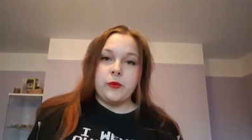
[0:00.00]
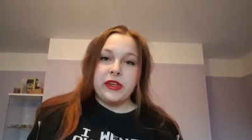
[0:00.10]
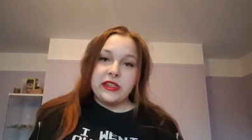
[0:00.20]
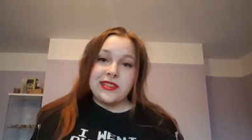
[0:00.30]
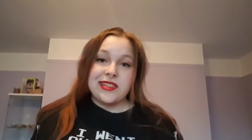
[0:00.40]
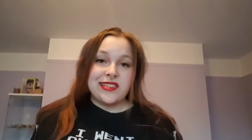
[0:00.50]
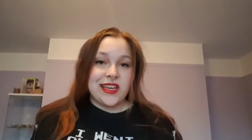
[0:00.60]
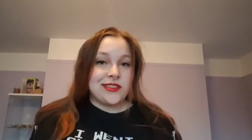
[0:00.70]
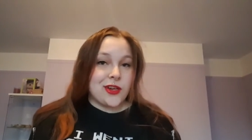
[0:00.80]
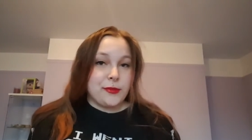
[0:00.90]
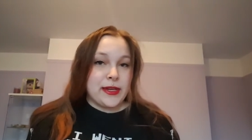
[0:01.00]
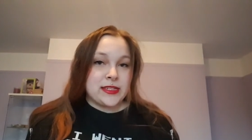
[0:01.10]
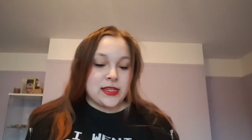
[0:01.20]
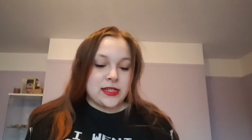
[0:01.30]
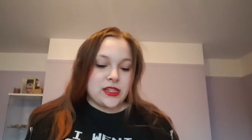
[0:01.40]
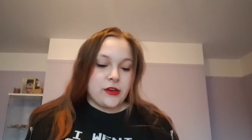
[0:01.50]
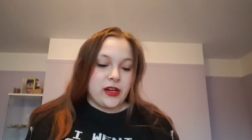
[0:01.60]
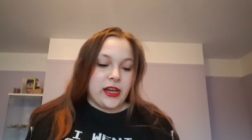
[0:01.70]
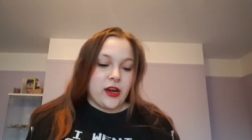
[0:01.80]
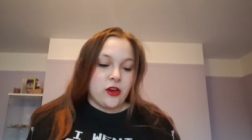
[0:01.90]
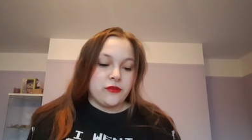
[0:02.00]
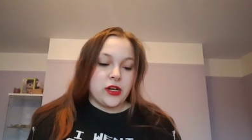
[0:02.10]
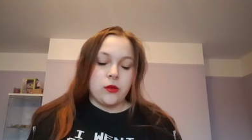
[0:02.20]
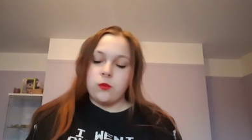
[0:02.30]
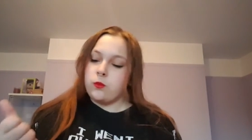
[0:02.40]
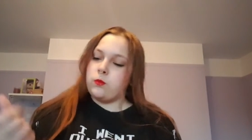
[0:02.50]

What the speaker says: because there's 10 topics and it's only over